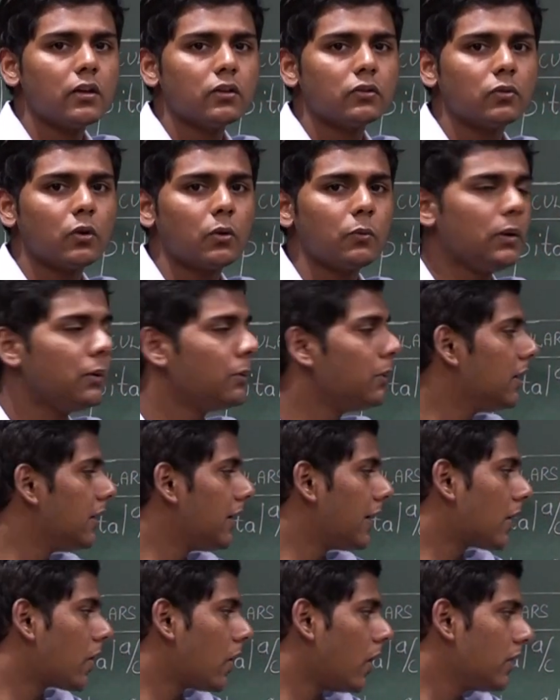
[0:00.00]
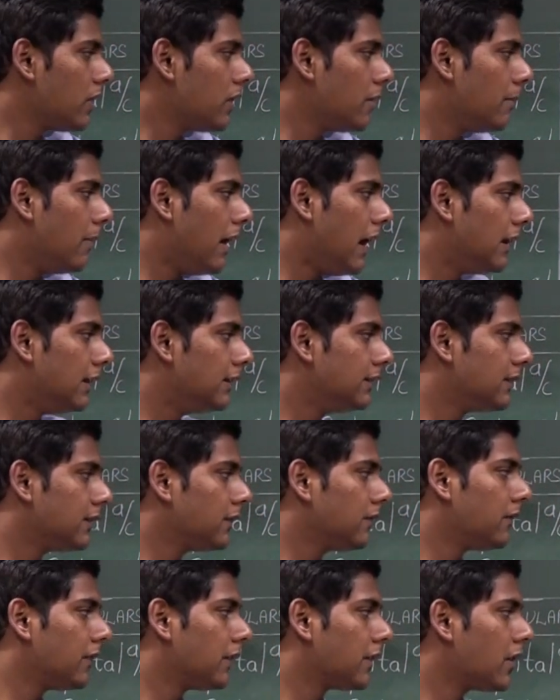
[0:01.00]
So we will record the
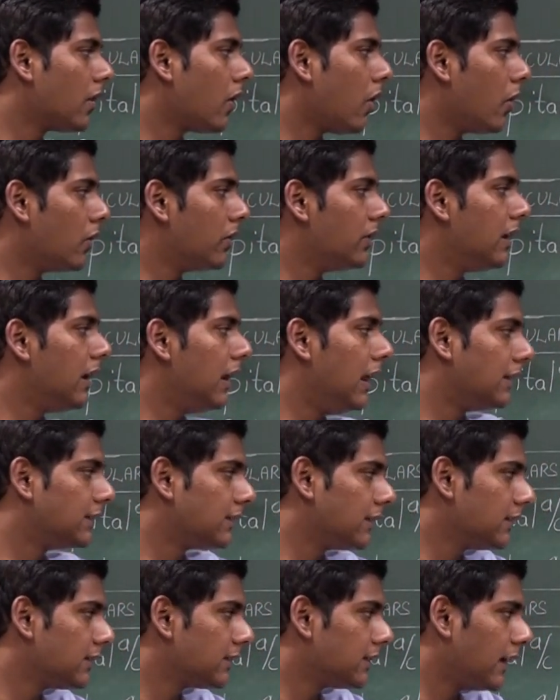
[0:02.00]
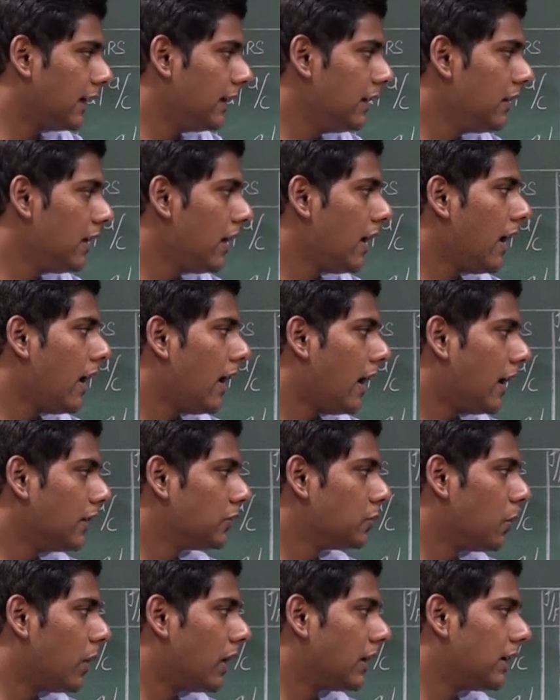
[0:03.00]
balancing figure on the lesser side
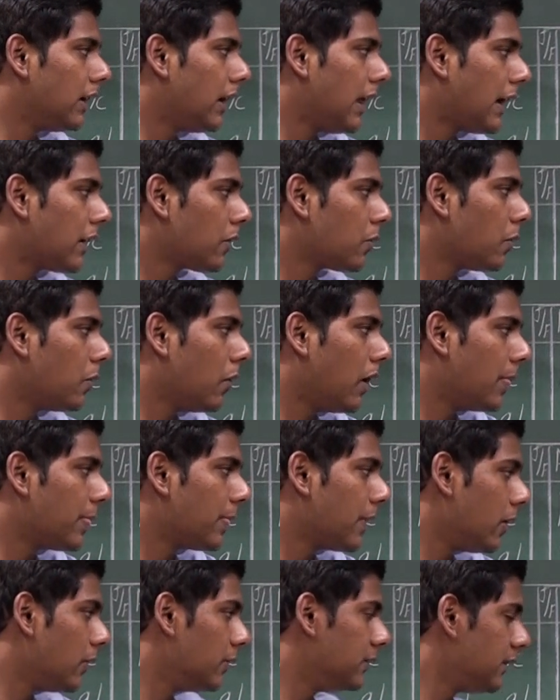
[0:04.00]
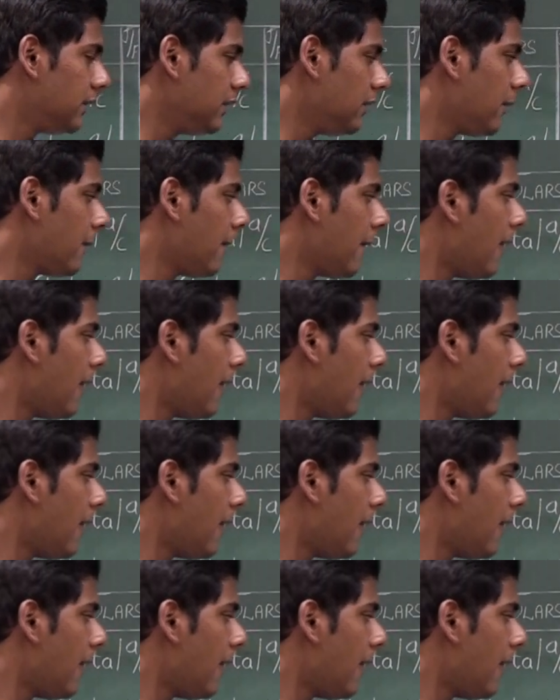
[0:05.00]
as 1,01,000